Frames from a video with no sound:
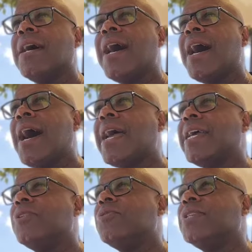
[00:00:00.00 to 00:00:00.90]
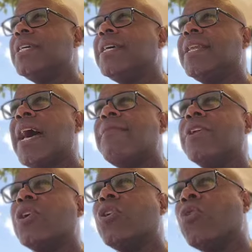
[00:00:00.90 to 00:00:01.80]
high energy and having
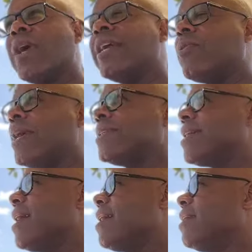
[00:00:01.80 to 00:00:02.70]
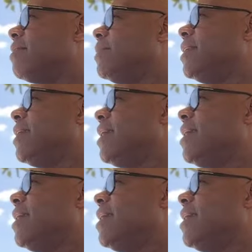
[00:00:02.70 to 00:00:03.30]
a great, great time, and